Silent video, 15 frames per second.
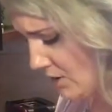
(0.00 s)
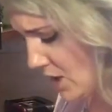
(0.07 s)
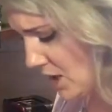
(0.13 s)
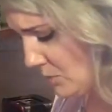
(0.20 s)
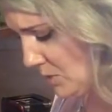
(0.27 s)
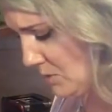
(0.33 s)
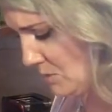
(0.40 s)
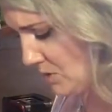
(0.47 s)
a lot
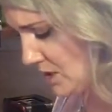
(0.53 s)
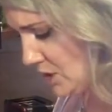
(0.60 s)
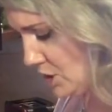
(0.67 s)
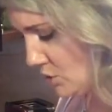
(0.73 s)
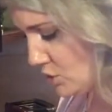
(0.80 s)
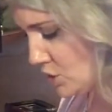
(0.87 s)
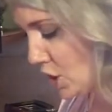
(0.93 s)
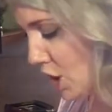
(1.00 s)
of people that
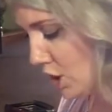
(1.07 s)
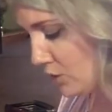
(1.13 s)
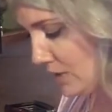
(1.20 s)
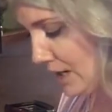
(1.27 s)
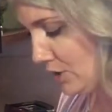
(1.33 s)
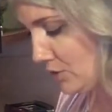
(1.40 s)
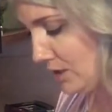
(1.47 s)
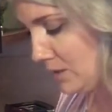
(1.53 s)
don't
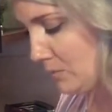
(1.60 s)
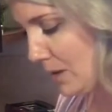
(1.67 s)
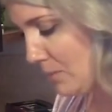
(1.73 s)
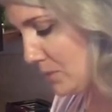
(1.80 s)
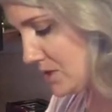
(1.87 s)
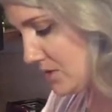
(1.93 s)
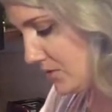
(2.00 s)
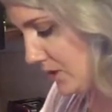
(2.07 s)
tolerate green
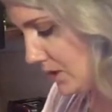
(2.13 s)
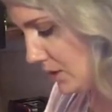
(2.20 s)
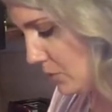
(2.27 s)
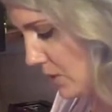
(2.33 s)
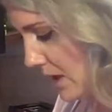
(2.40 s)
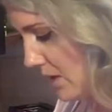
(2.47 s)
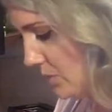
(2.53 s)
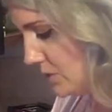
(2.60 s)
peppers very
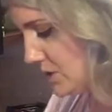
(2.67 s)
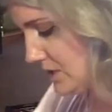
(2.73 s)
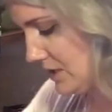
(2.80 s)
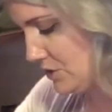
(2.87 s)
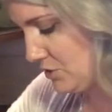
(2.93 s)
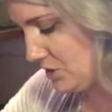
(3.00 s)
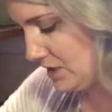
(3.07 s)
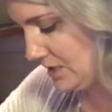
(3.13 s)
well, which is
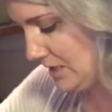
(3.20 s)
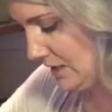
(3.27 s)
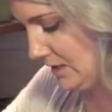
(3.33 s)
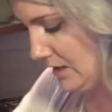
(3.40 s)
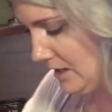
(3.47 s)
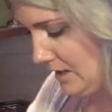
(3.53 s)
interesting.